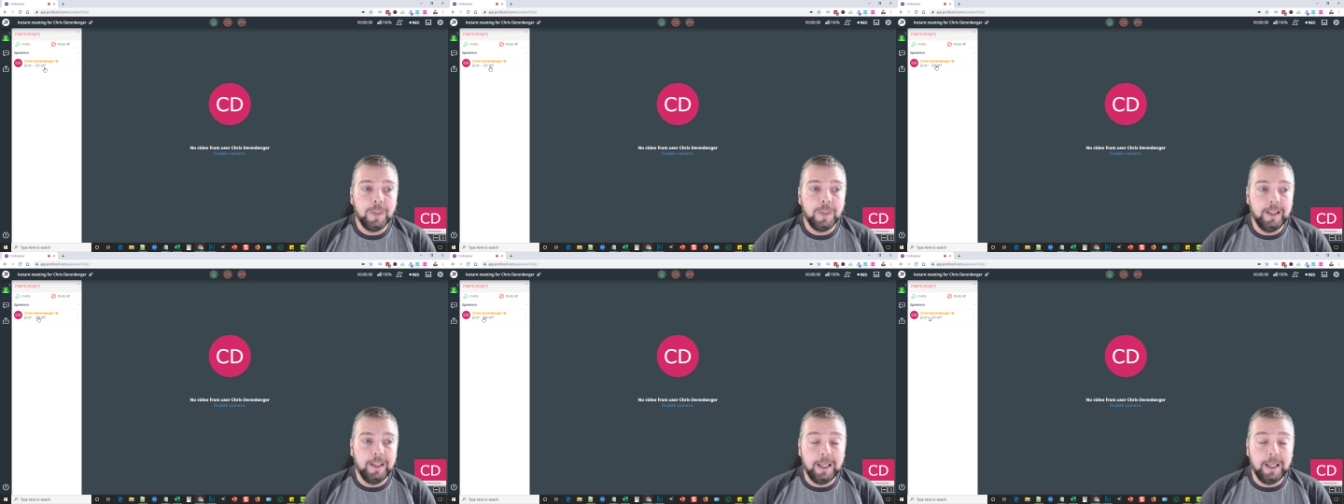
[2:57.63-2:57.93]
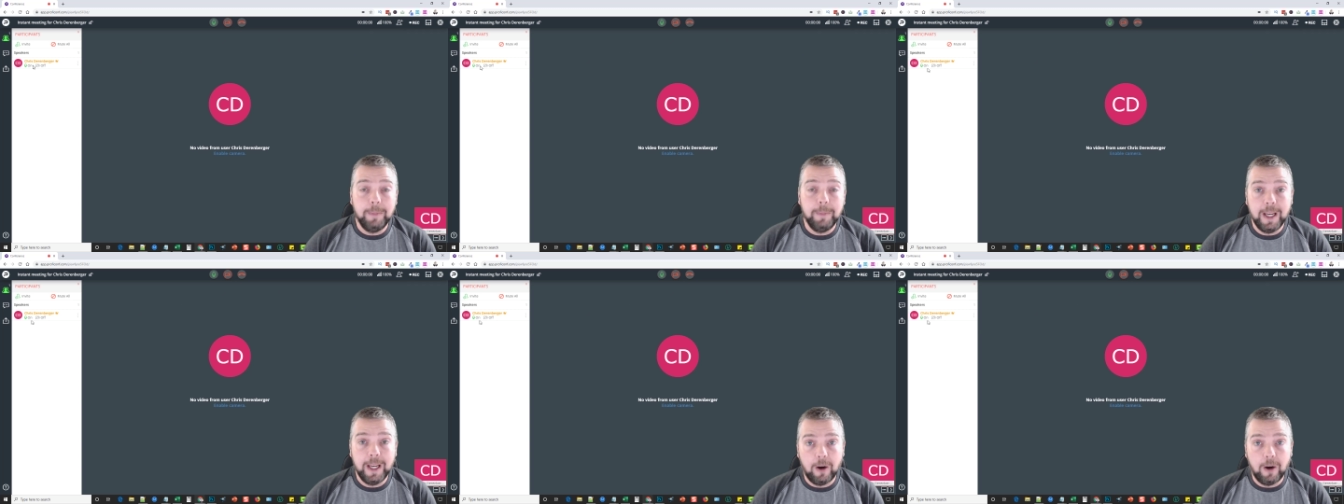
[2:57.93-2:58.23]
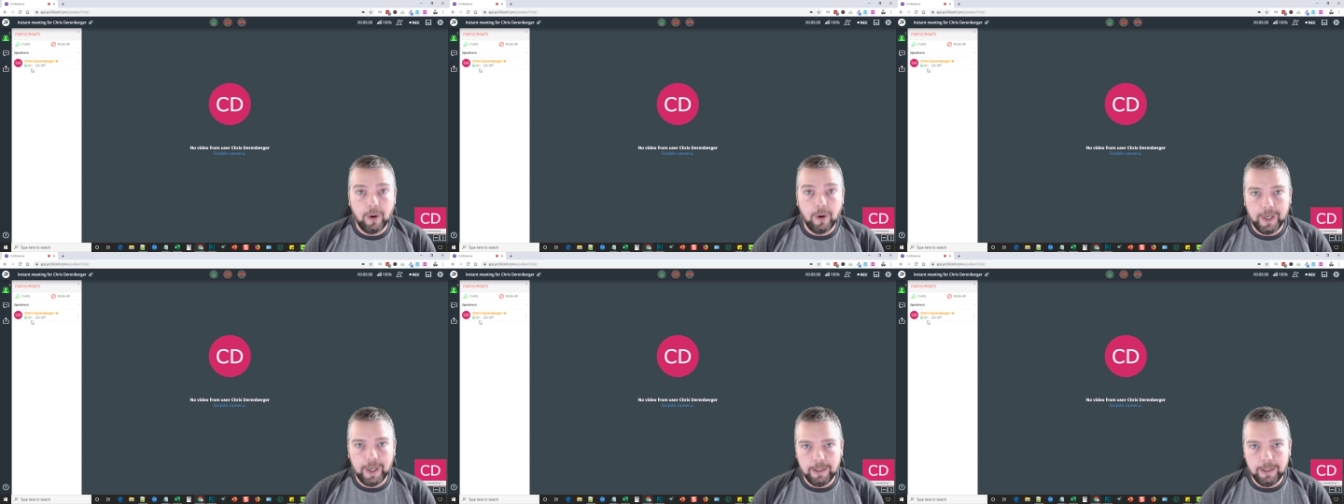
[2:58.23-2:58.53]
they may
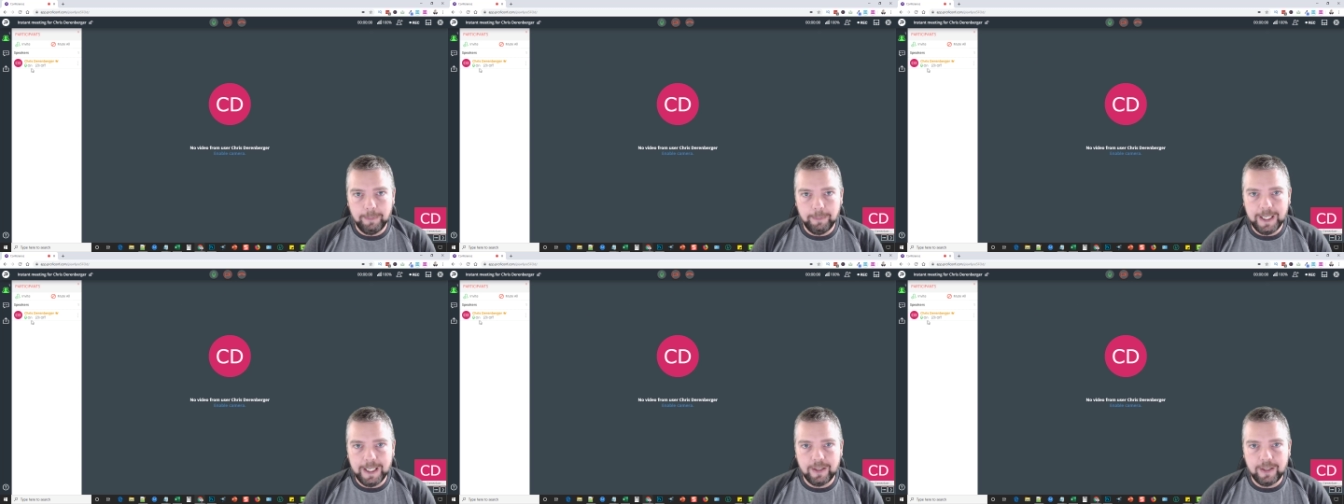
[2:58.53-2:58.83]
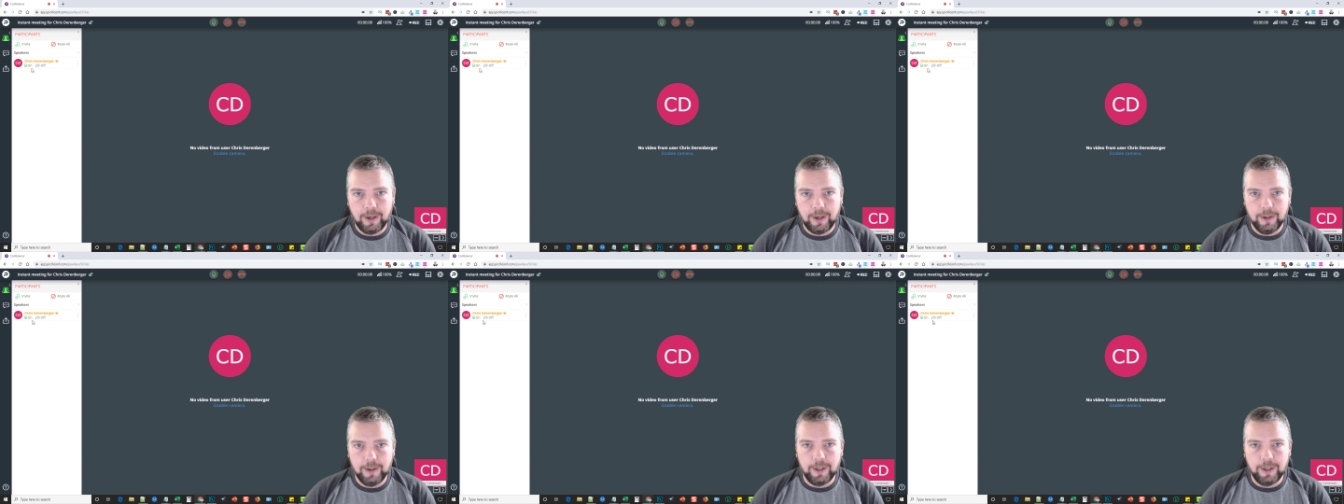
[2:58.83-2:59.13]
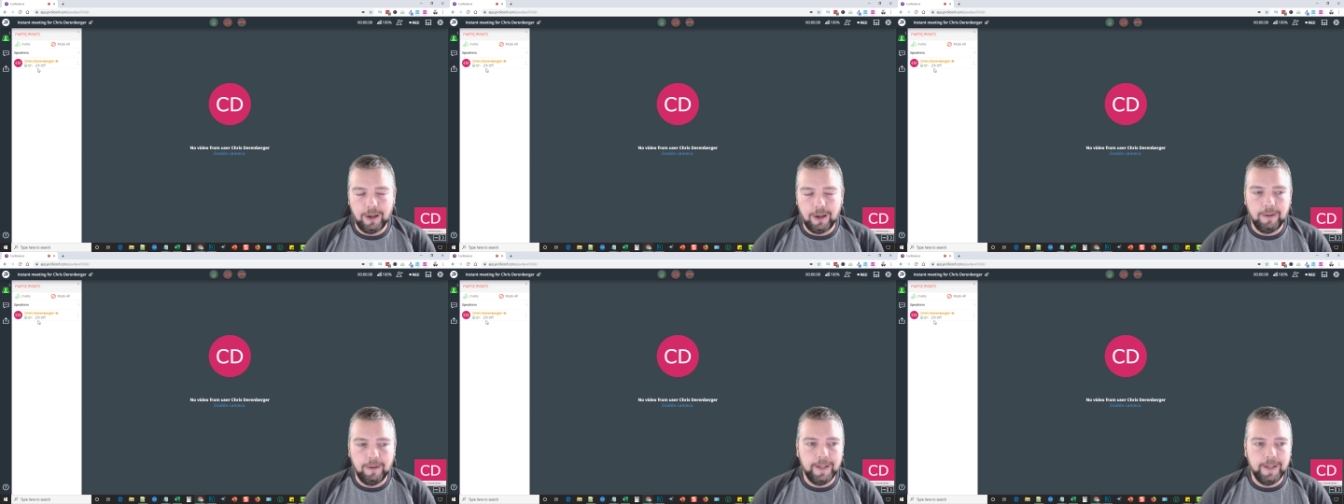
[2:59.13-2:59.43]
already be turned
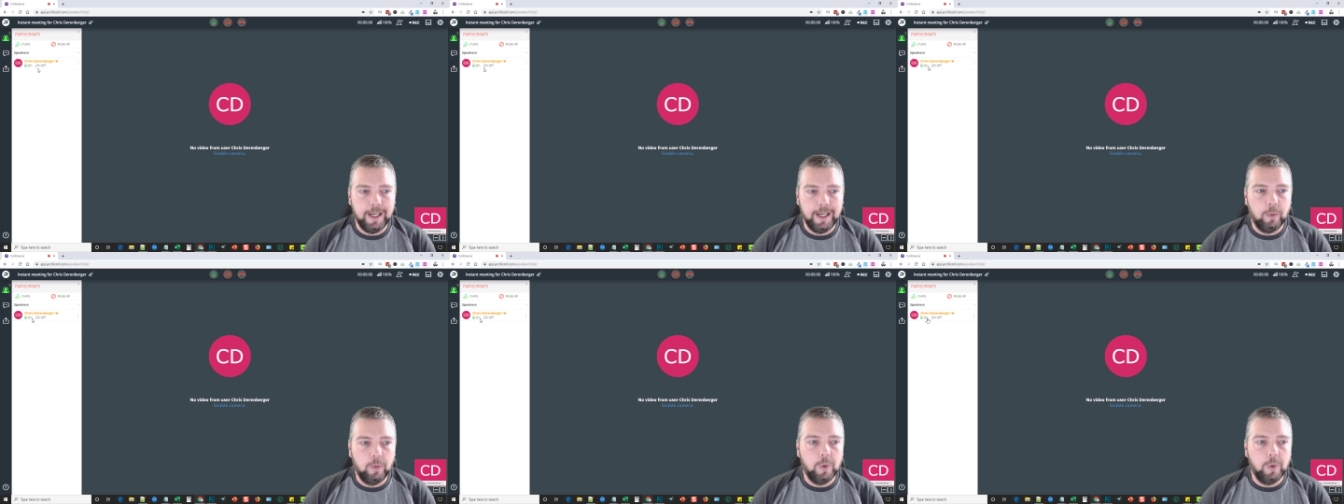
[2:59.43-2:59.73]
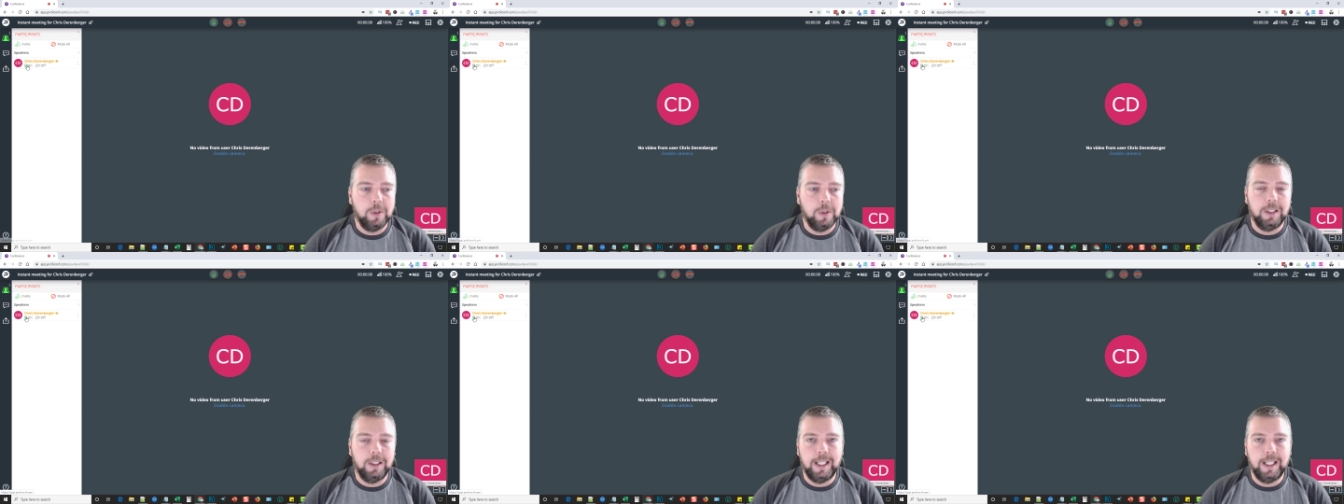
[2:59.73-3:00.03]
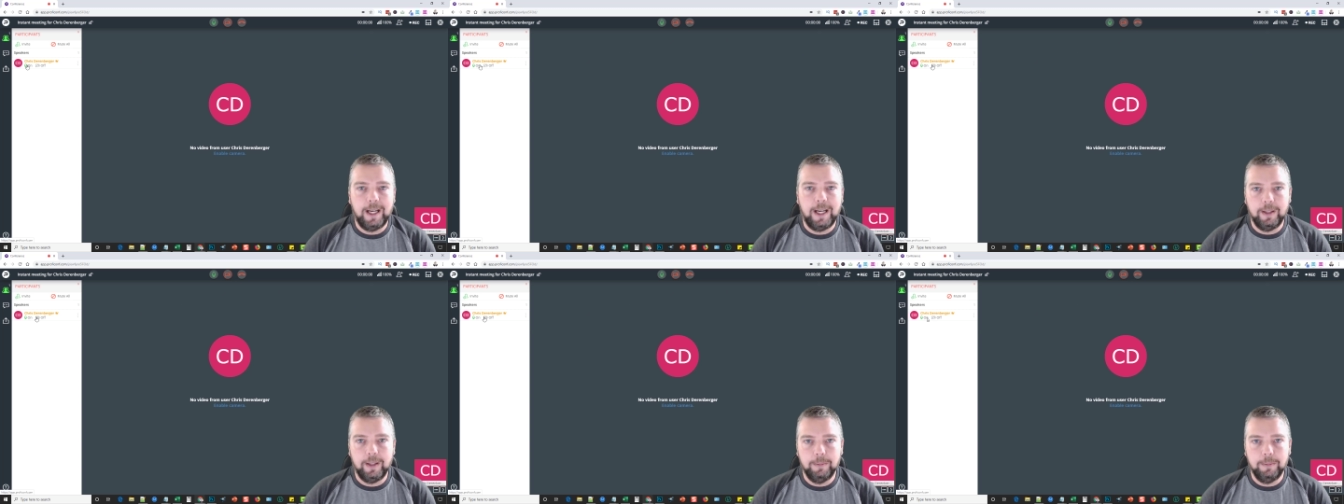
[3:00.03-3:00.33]
off and it won't
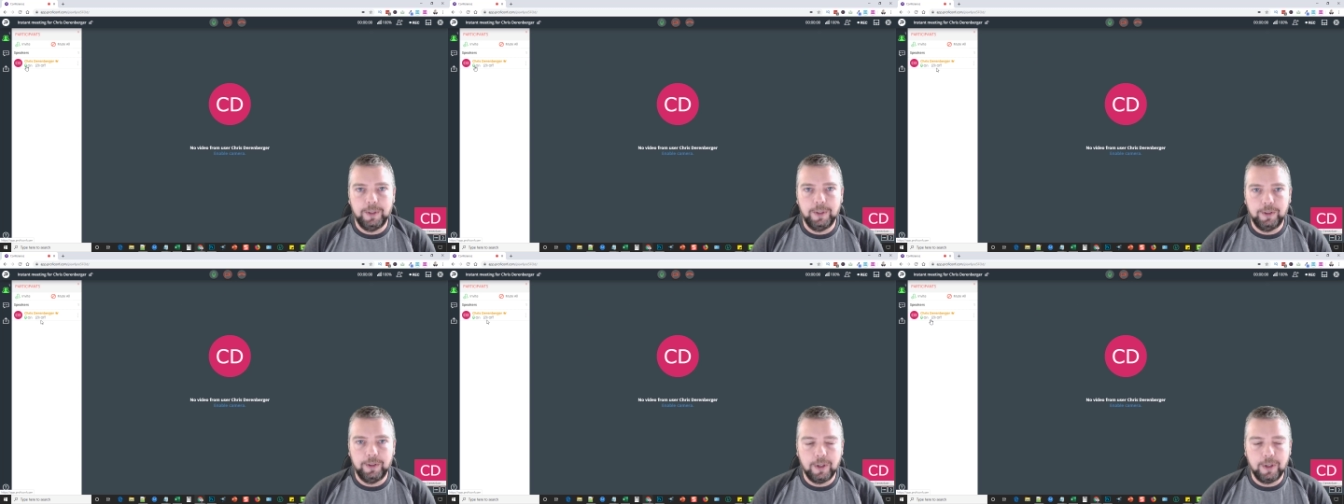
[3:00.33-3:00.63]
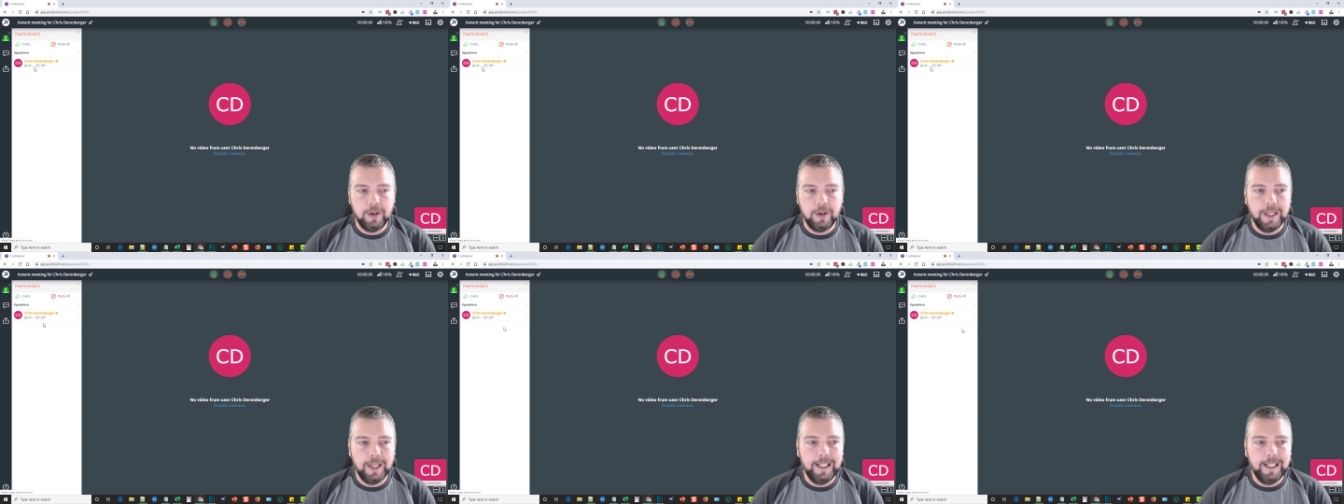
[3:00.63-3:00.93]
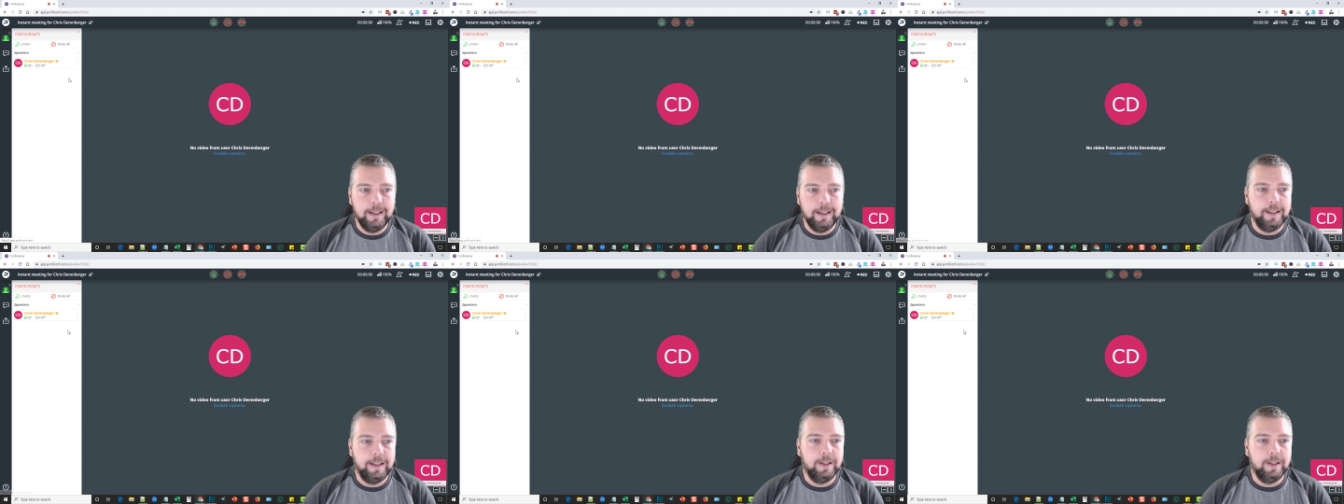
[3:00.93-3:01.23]
allow them to turn
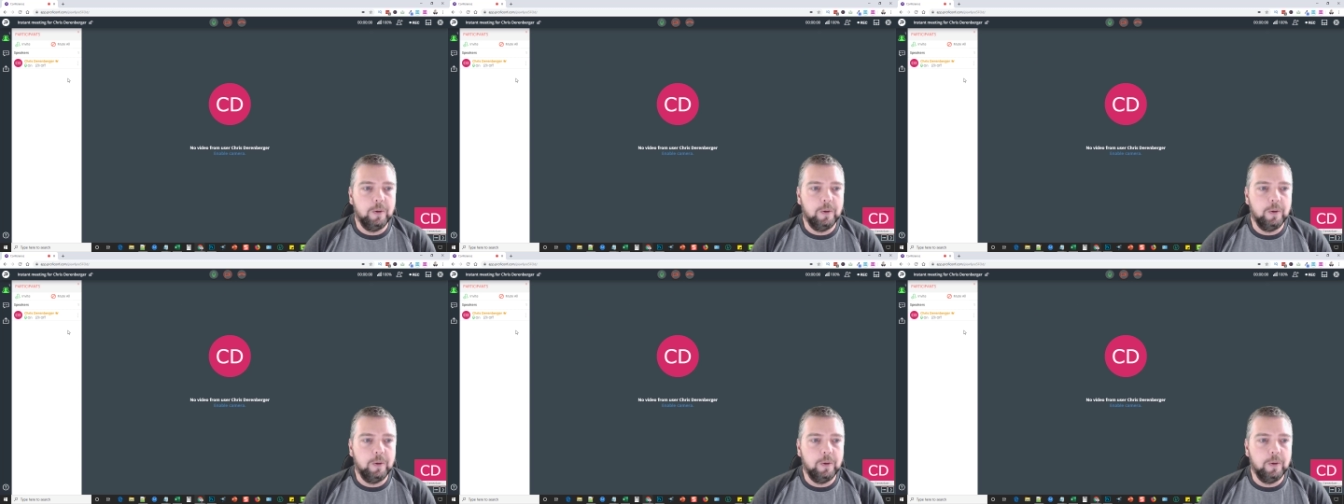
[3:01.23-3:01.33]
anything